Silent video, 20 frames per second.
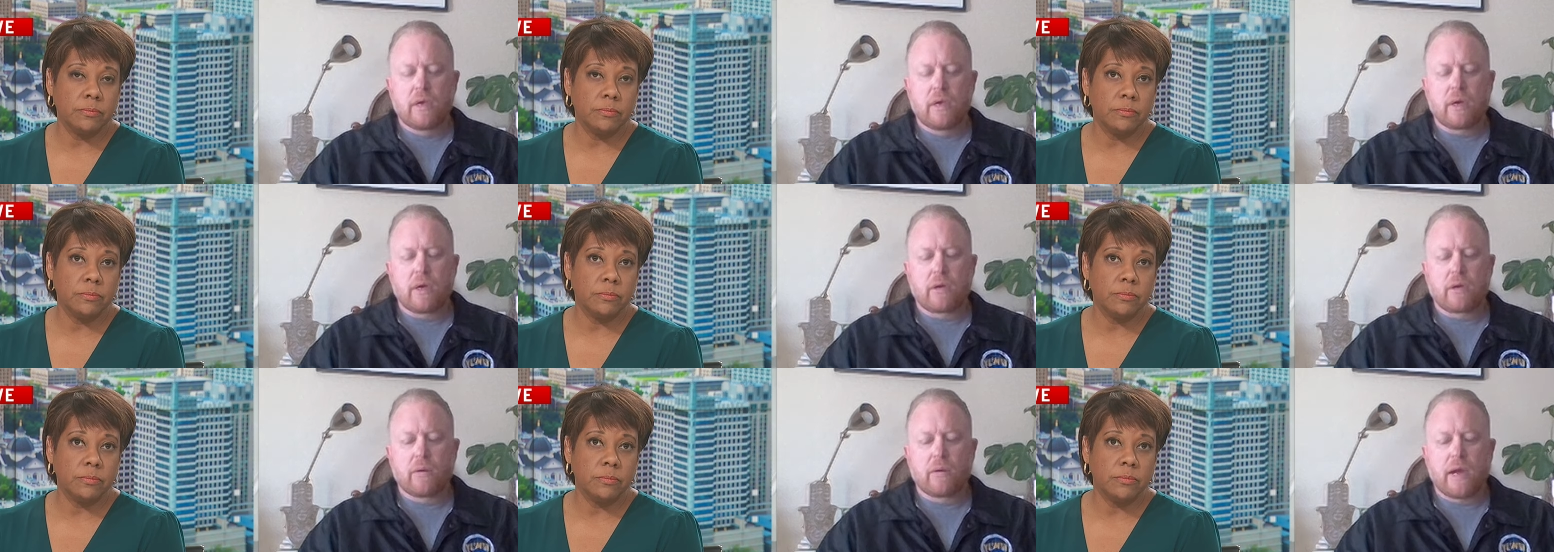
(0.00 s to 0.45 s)

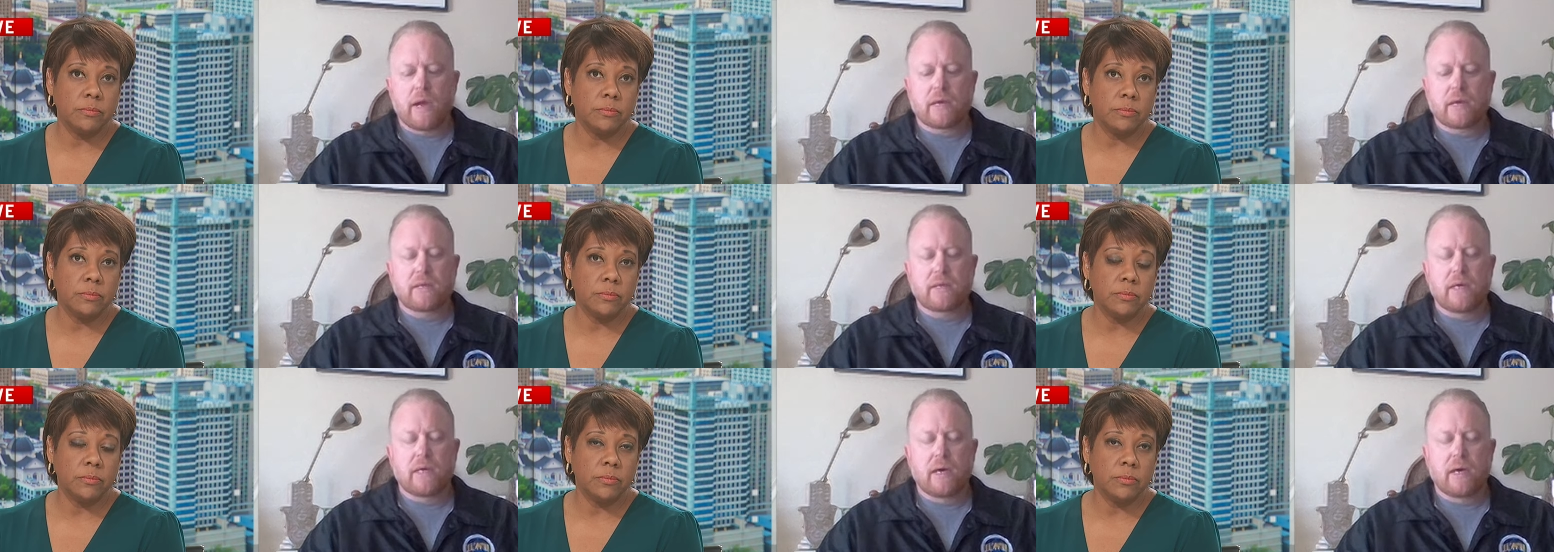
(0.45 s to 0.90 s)
Speaker 1: correct.
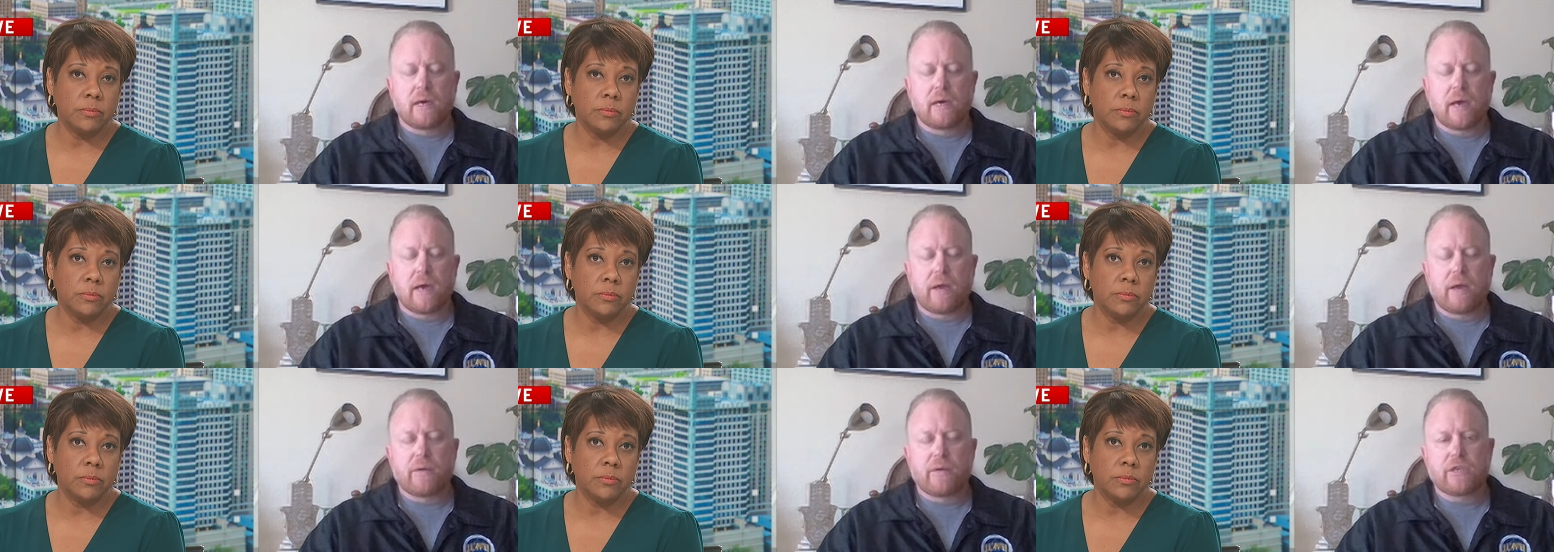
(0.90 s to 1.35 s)
Uh, I
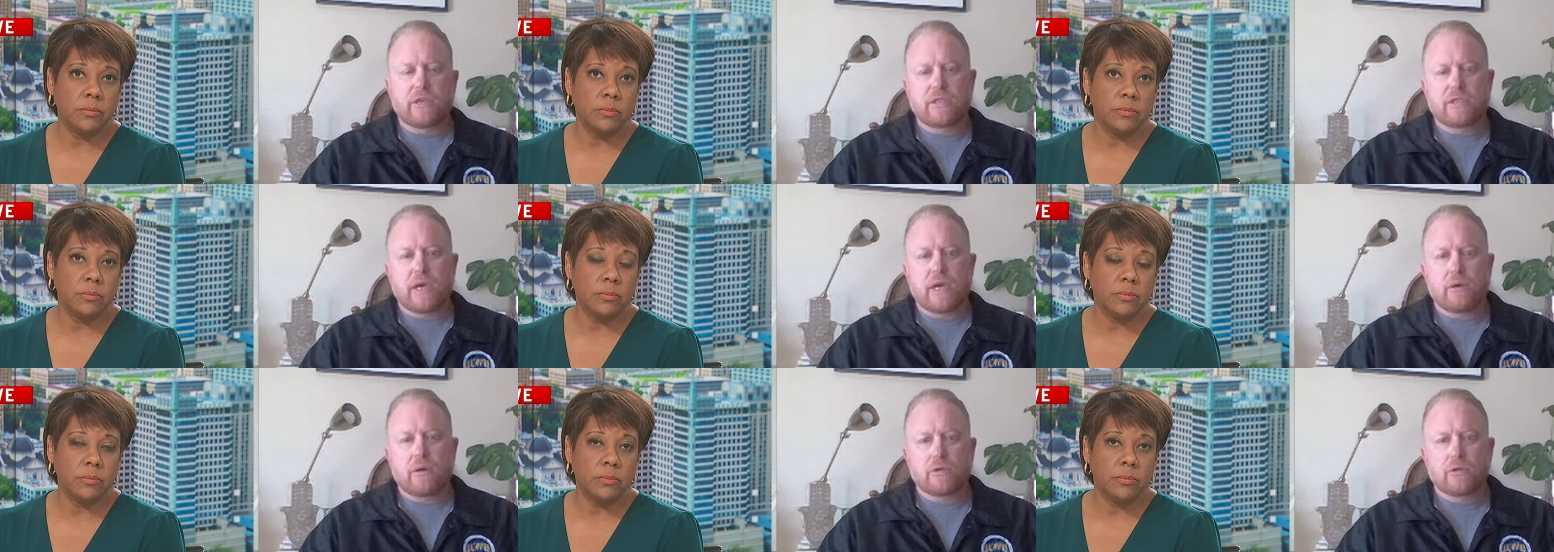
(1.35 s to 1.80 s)
reached
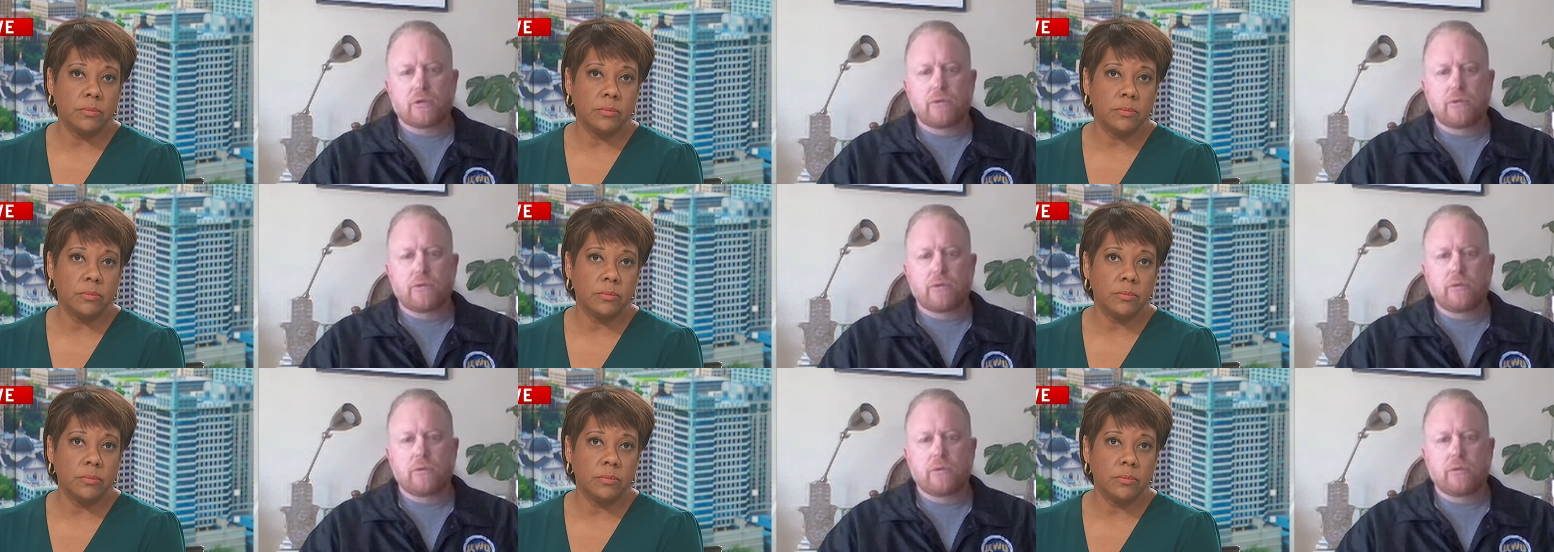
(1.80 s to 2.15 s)
out to